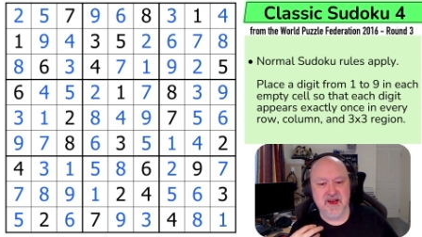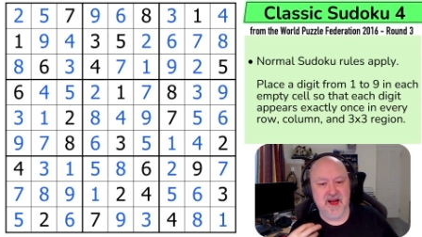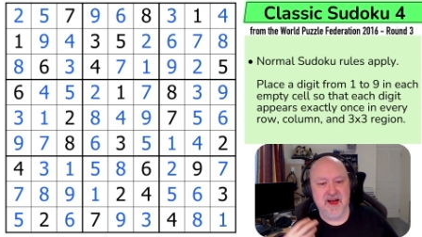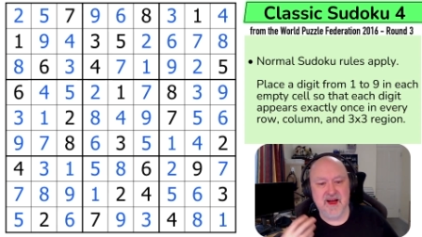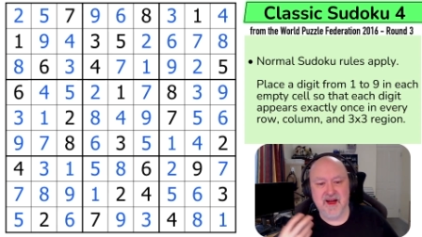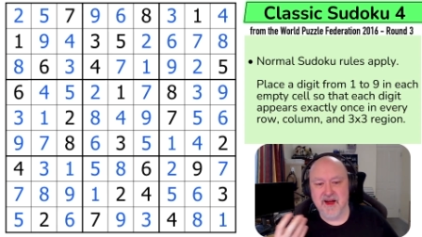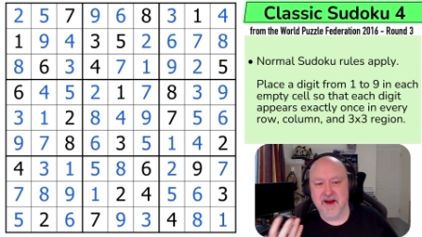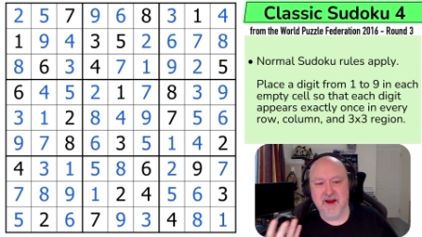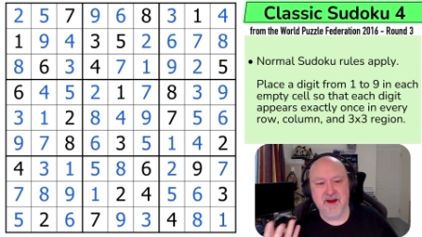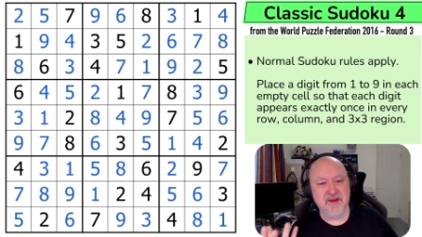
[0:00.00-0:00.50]

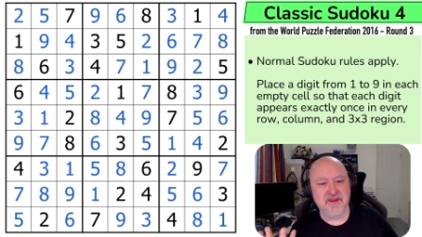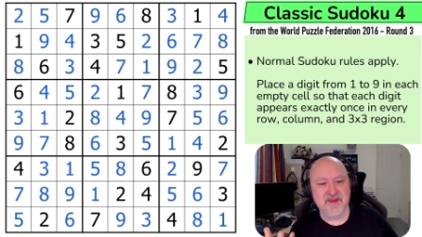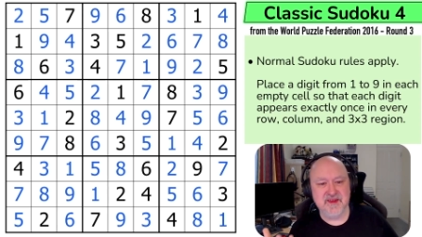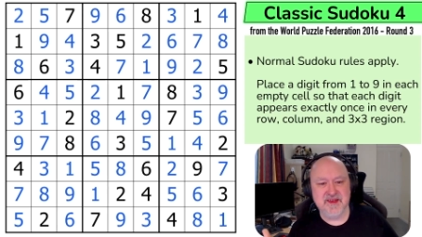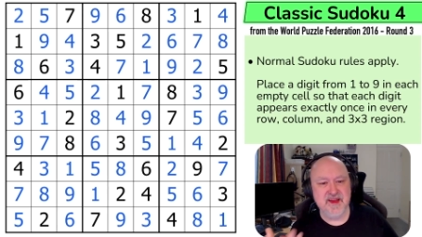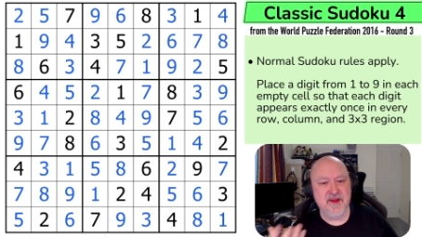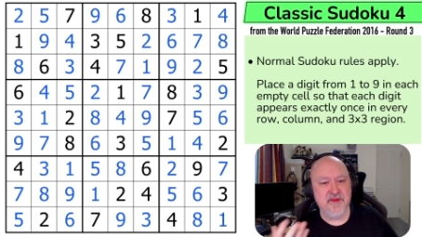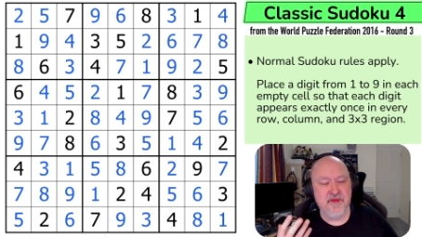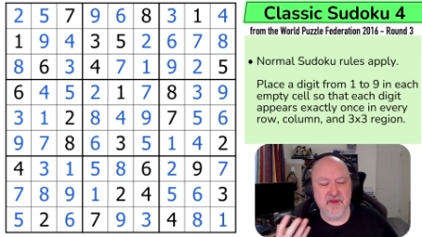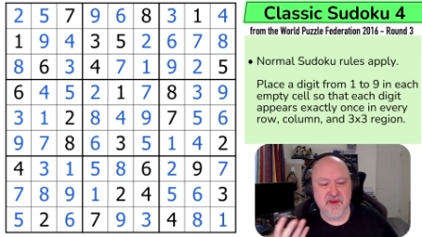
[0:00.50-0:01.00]
are
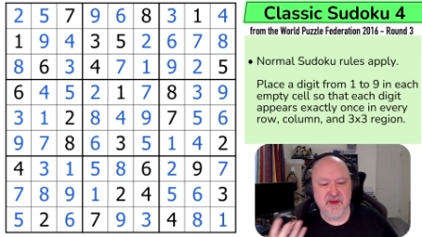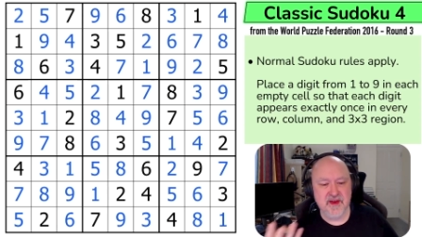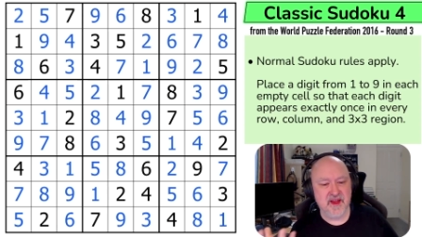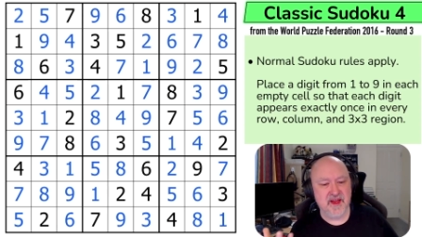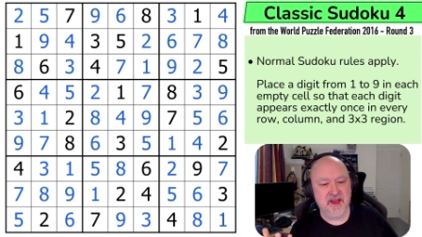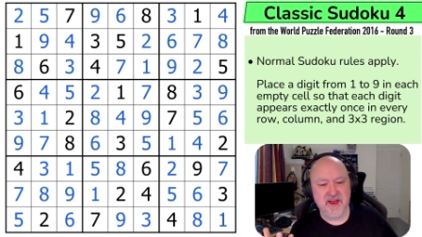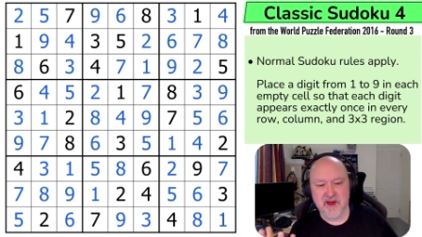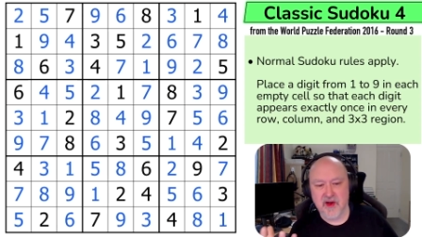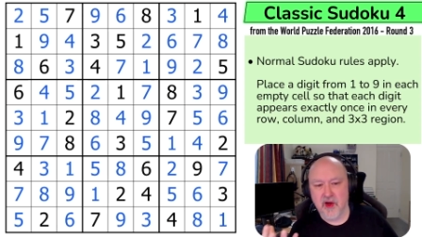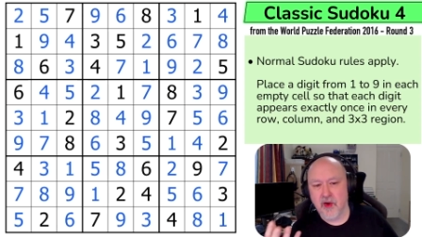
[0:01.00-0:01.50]

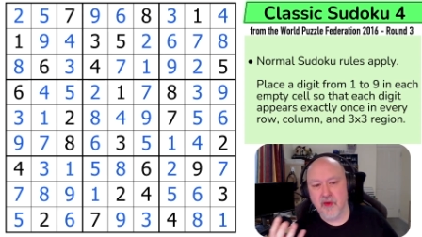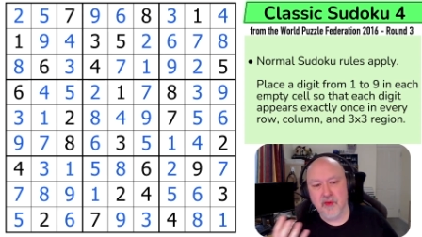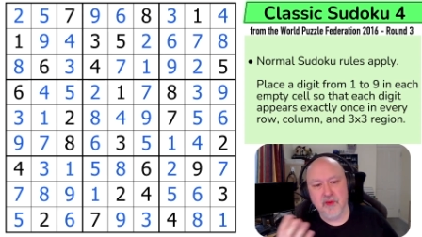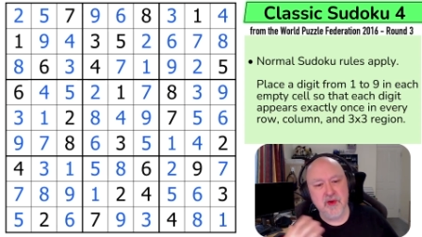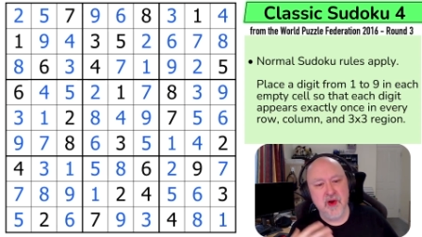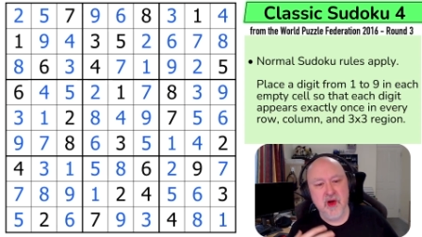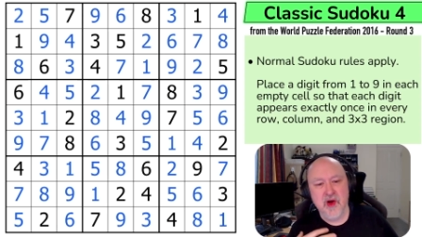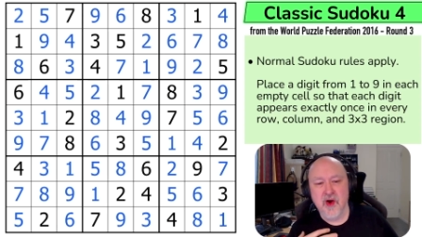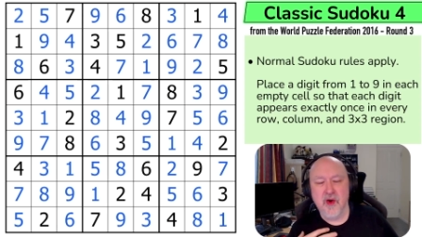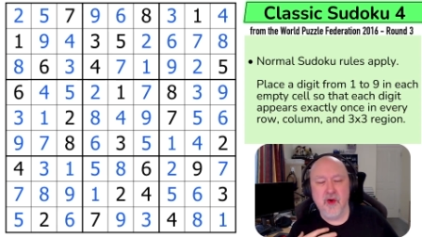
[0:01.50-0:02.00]
differently
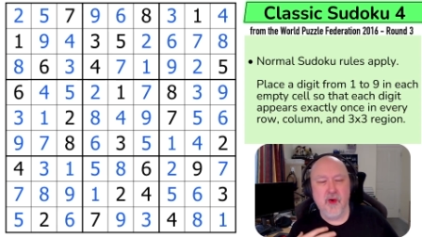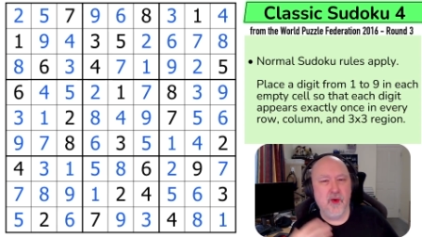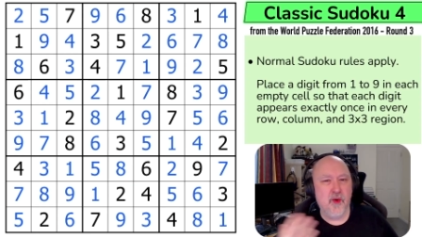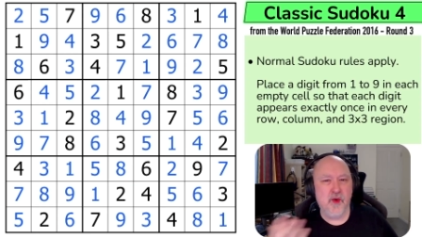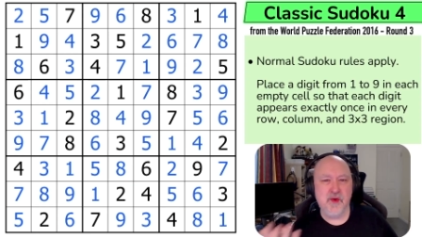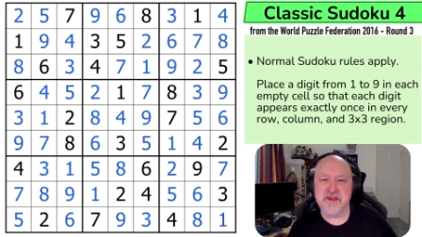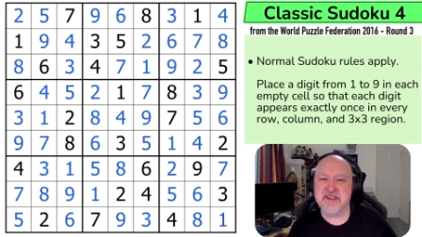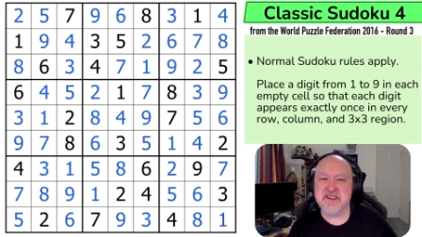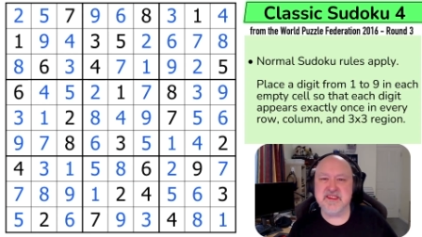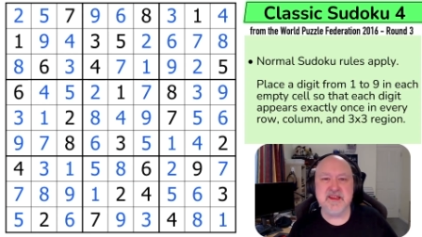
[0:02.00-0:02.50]
known,
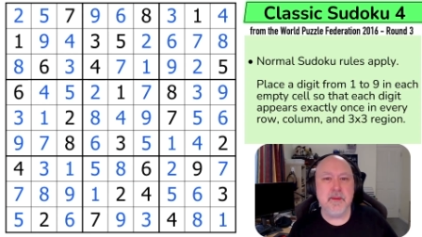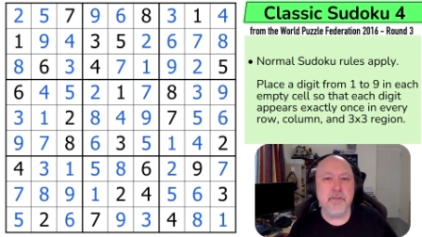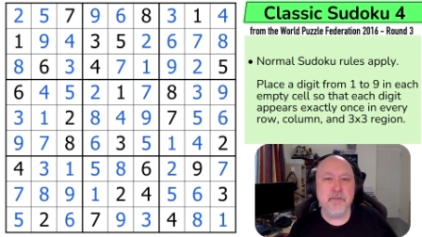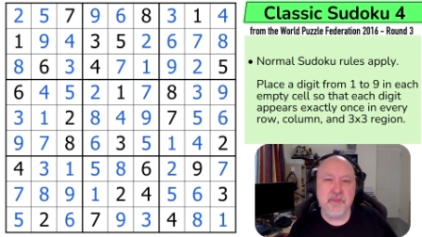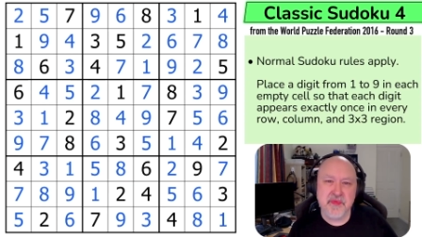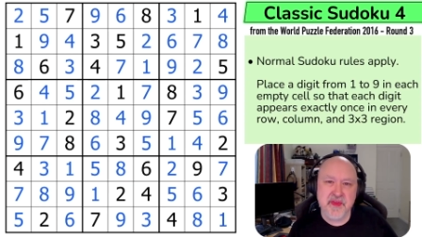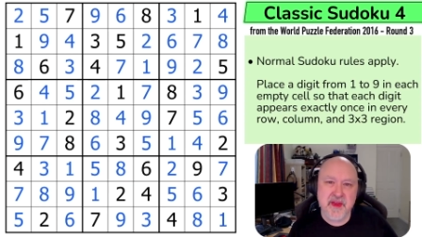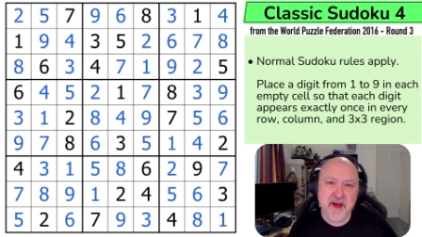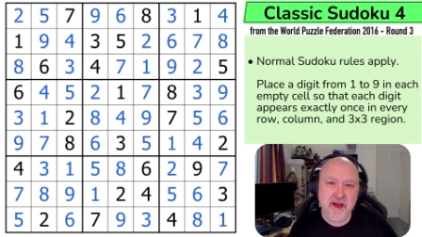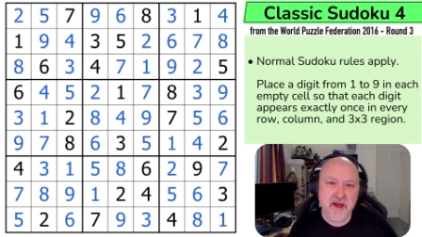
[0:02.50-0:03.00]
or
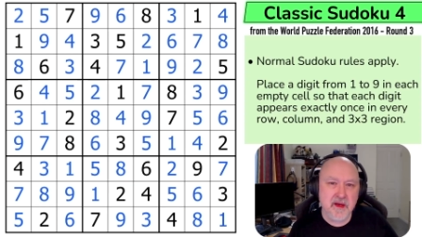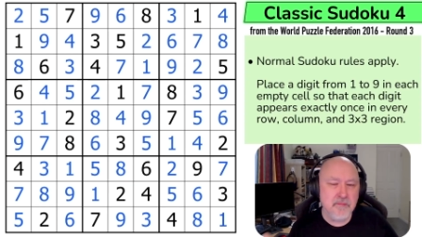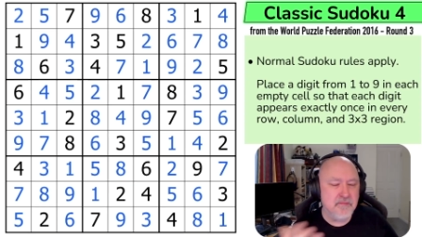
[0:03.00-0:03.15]
something.